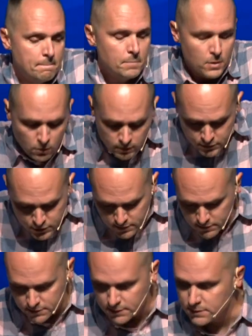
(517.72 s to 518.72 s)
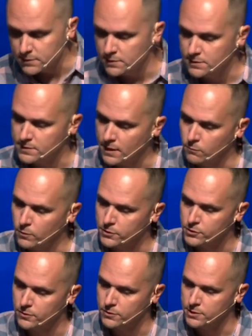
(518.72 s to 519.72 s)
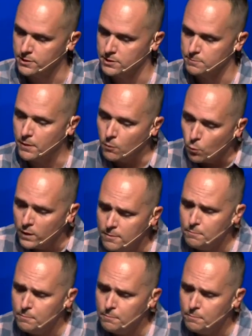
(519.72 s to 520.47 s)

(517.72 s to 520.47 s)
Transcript: But only Jesus gets to decide what a church is. But we